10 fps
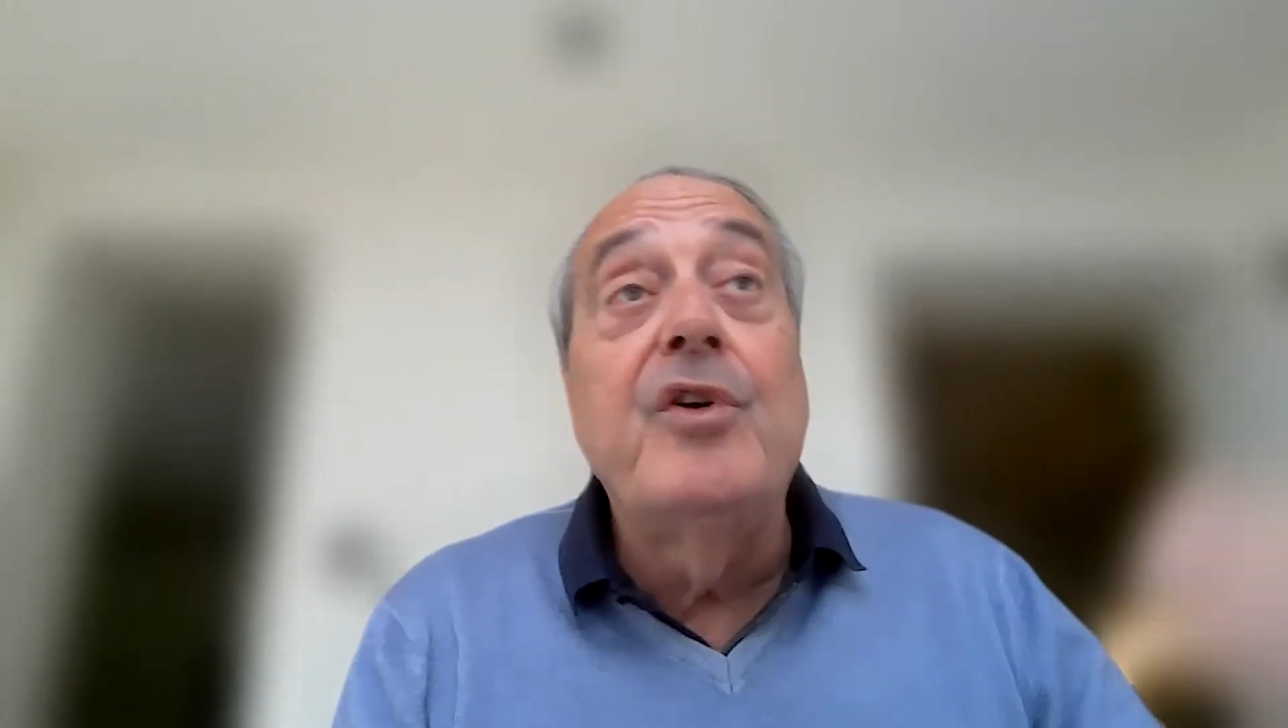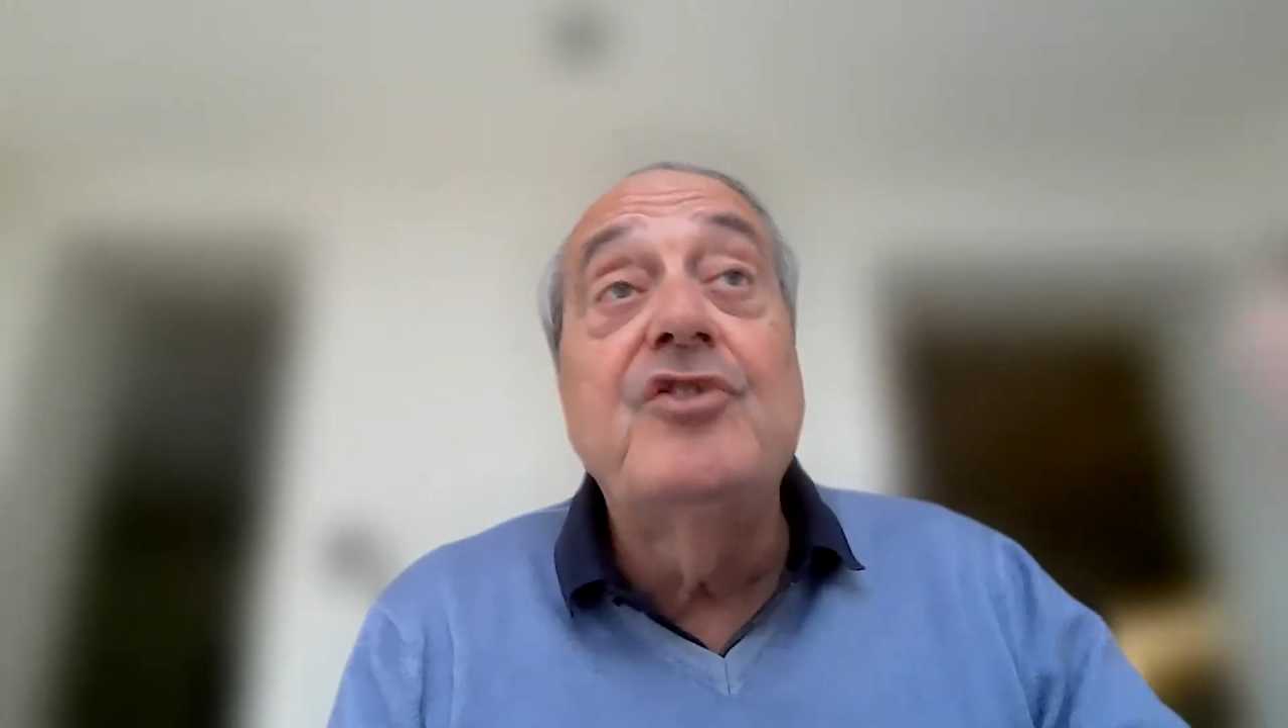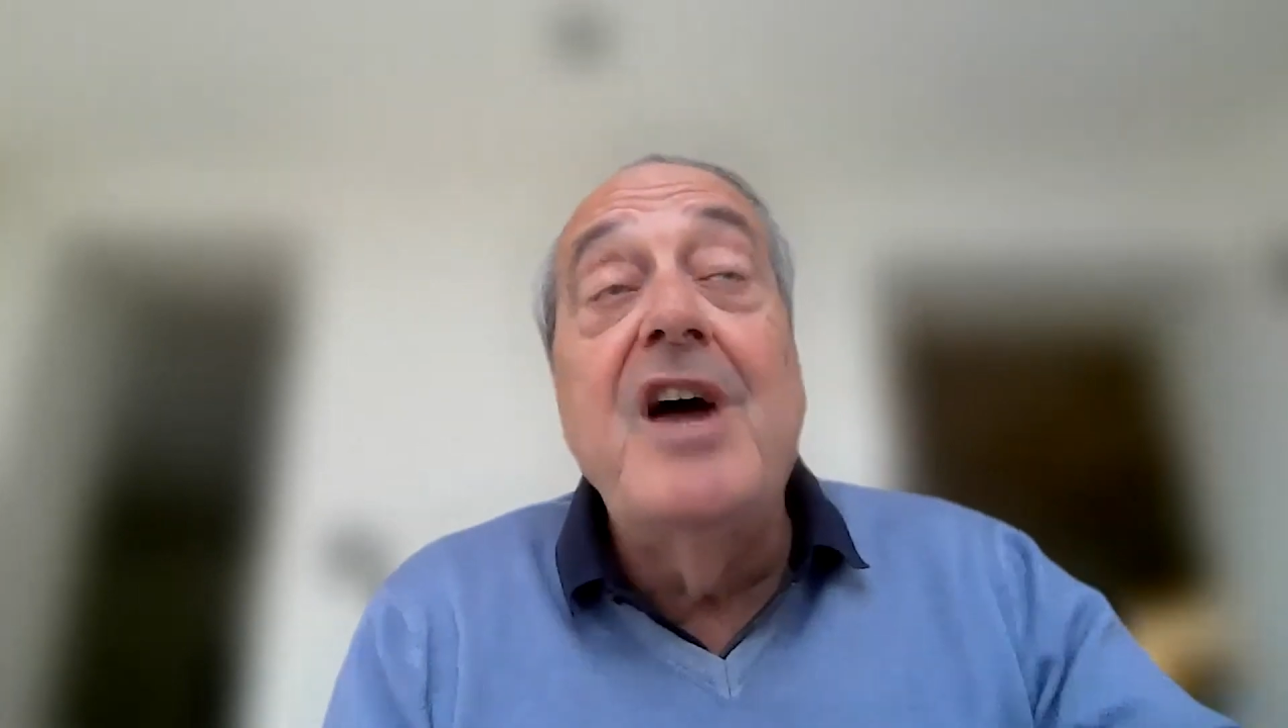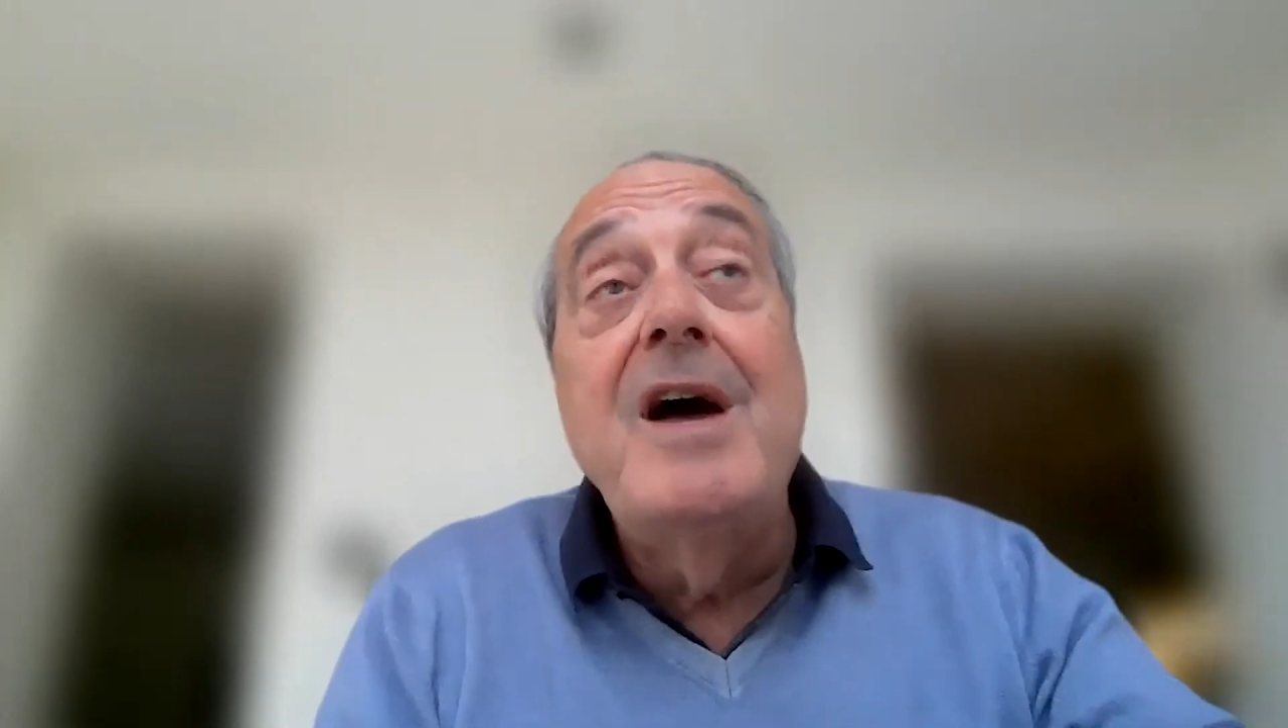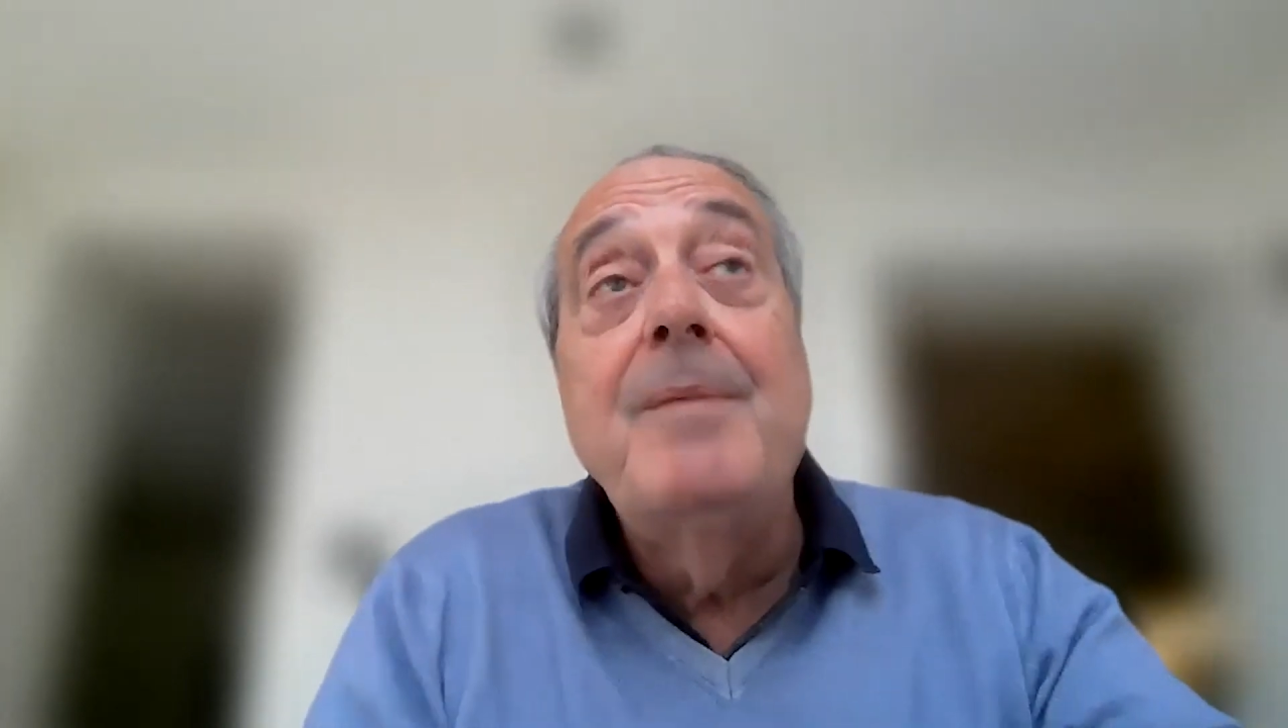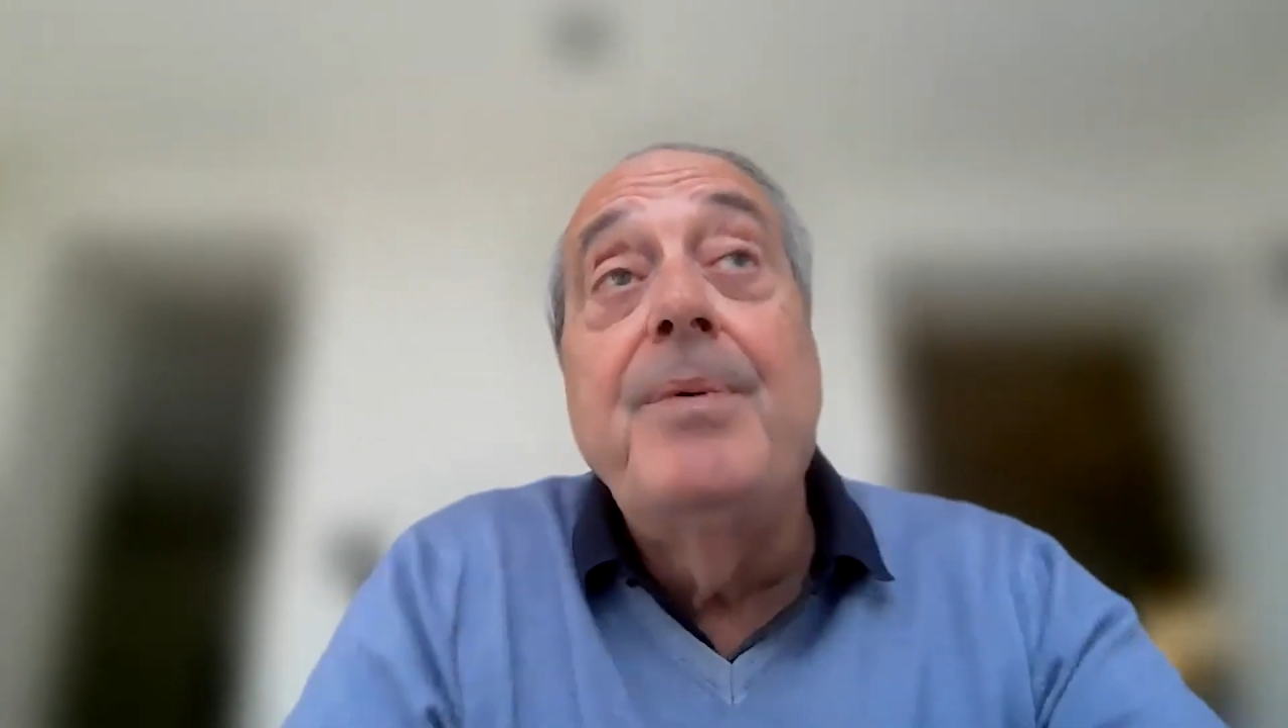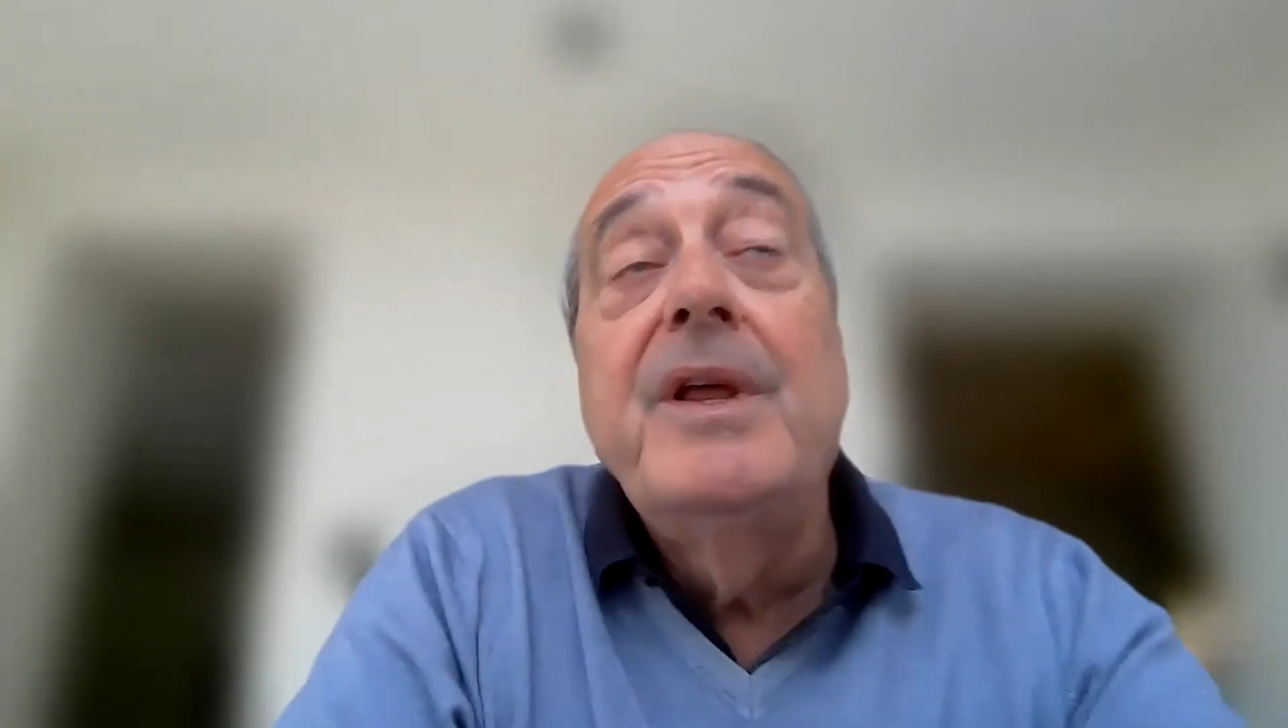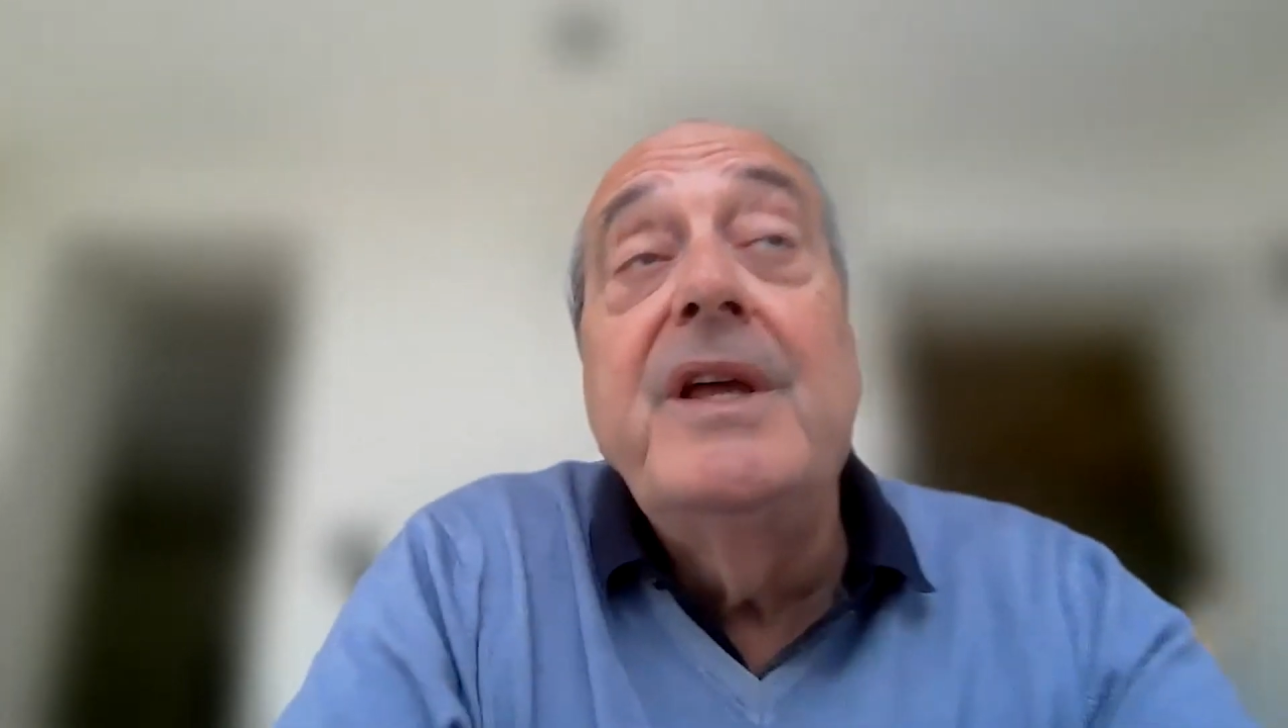example,